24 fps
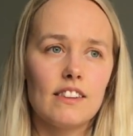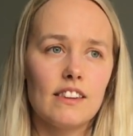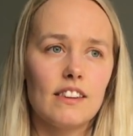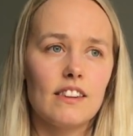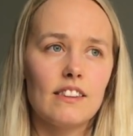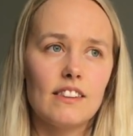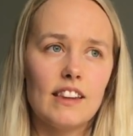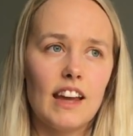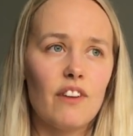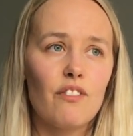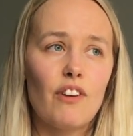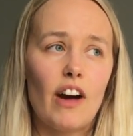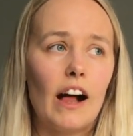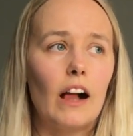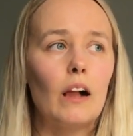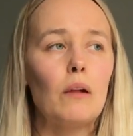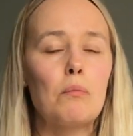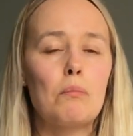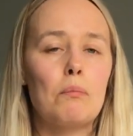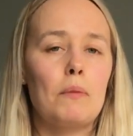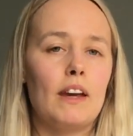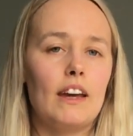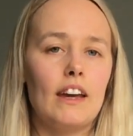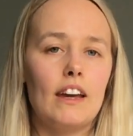they've helped
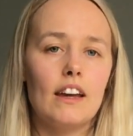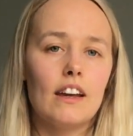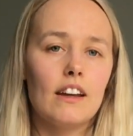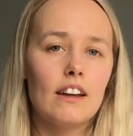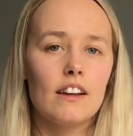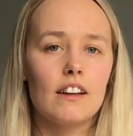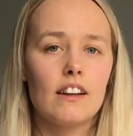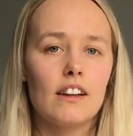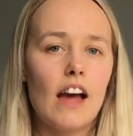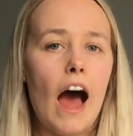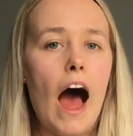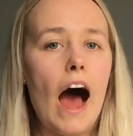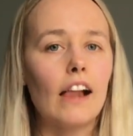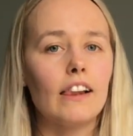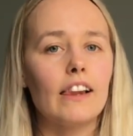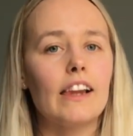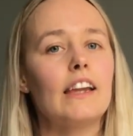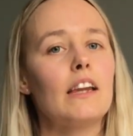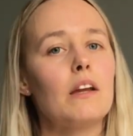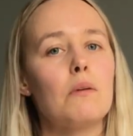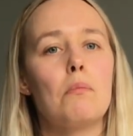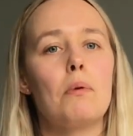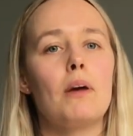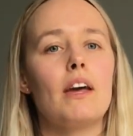me a
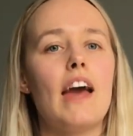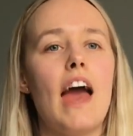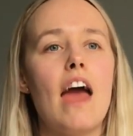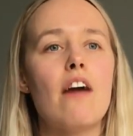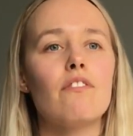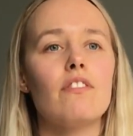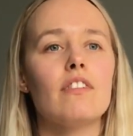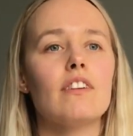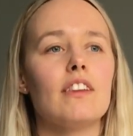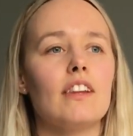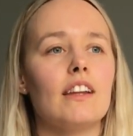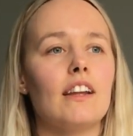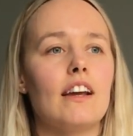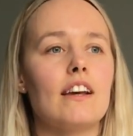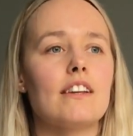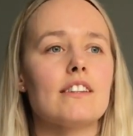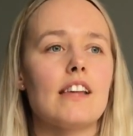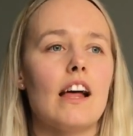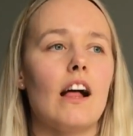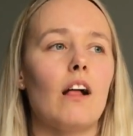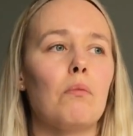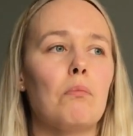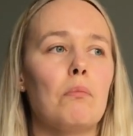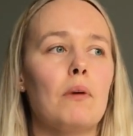little bit. Everything has
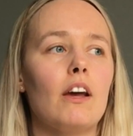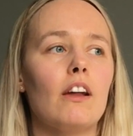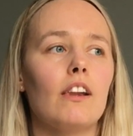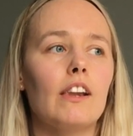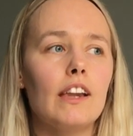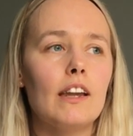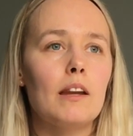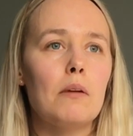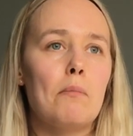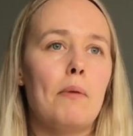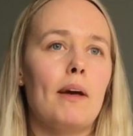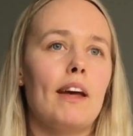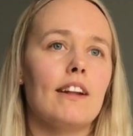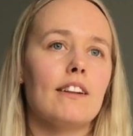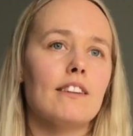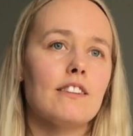helped me a little bit.